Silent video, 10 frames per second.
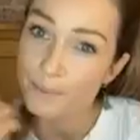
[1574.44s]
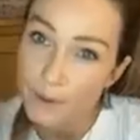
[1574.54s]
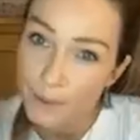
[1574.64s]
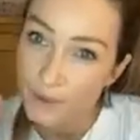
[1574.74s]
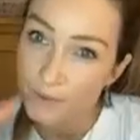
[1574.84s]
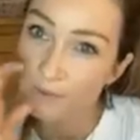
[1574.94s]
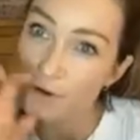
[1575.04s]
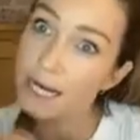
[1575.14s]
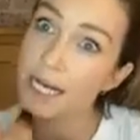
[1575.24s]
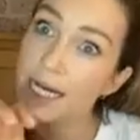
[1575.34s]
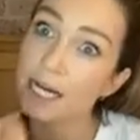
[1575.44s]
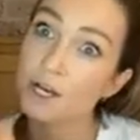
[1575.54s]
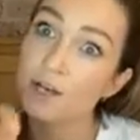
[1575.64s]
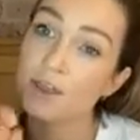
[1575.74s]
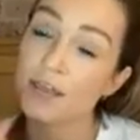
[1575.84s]
people are really
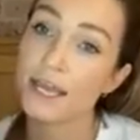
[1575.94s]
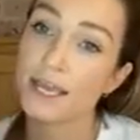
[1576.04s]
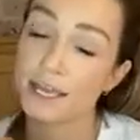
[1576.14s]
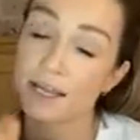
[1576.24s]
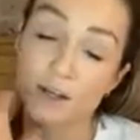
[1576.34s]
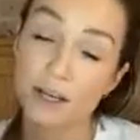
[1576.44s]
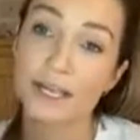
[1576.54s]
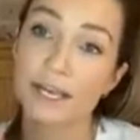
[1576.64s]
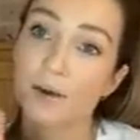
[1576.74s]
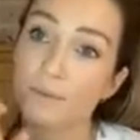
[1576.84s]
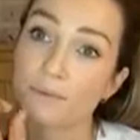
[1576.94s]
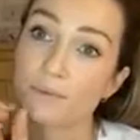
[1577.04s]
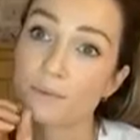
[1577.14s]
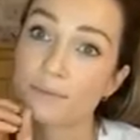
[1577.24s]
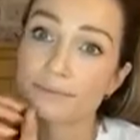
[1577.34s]
looking at
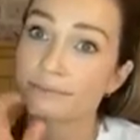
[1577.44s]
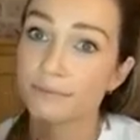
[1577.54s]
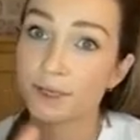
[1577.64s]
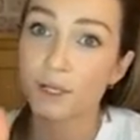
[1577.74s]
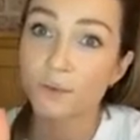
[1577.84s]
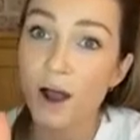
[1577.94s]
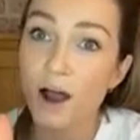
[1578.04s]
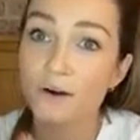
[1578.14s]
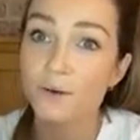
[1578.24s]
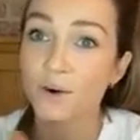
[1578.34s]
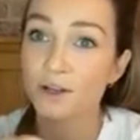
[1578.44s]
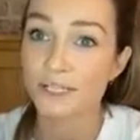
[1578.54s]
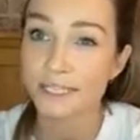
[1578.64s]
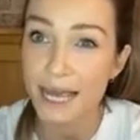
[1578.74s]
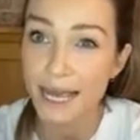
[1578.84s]
who you are and what you're
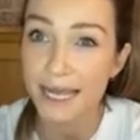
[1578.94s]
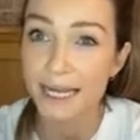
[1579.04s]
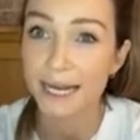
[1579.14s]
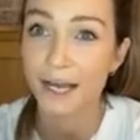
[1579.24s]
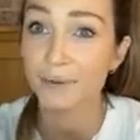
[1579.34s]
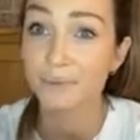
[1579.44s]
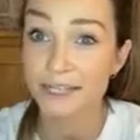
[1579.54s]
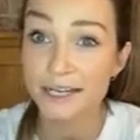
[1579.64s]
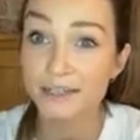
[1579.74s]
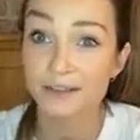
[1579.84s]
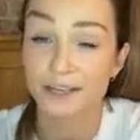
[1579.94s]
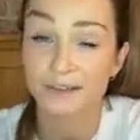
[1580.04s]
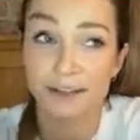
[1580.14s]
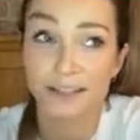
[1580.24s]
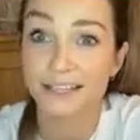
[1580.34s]
saying and how you're presenting yourself.
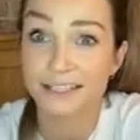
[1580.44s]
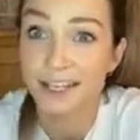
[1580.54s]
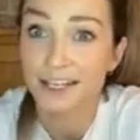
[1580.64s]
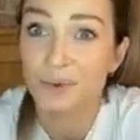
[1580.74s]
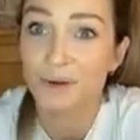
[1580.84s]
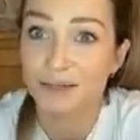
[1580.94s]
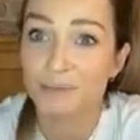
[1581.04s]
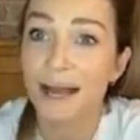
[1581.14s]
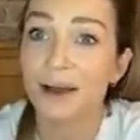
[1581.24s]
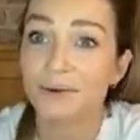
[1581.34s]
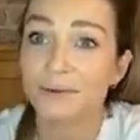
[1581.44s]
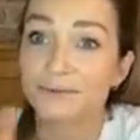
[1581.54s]
Like that's what it's about,